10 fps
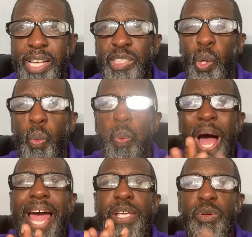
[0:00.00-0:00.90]
So why
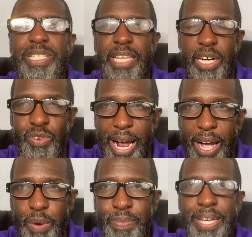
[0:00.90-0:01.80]
are you sitting
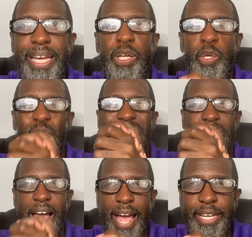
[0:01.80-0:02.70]
around? You
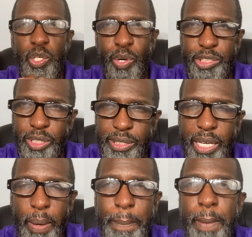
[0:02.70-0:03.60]
lying Christians
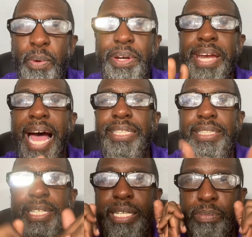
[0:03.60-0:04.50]
telling people not
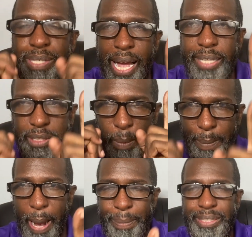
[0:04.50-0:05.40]
to keep God's
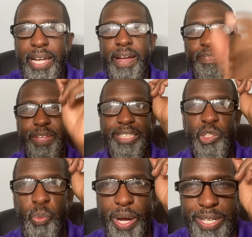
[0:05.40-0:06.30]
commandments. This
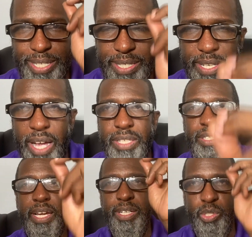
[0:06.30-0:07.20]
is why your
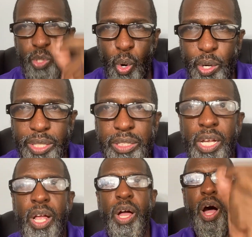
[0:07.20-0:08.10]
sons and daughters
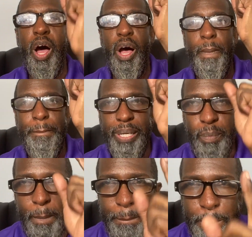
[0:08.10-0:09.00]
are
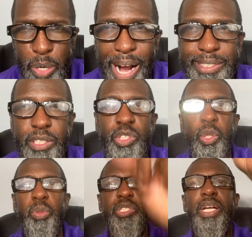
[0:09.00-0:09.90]

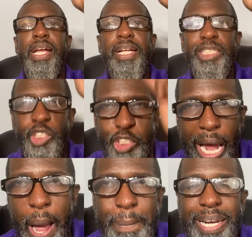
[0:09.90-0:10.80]
prostitutes,
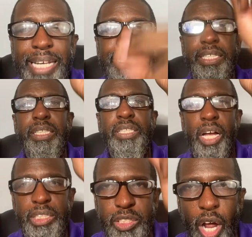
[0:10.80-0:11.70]
child molesters,
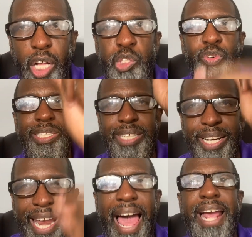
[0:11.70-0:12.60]
adulterers,
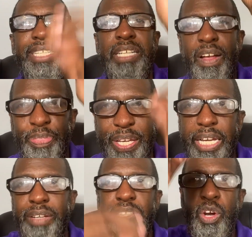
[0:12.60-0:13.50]
liars,
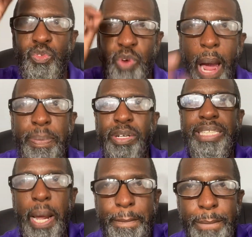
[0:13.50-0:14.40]
thieves, robbers, and